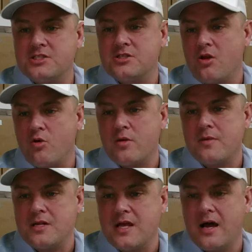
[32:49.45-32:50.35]
slowing
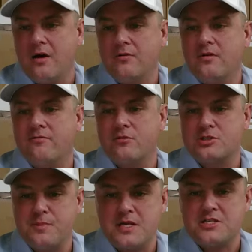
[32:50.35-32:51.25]
me down for
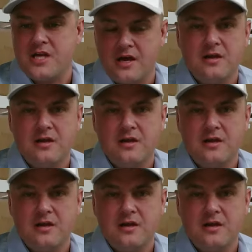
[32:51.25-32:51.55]
space. Yeah.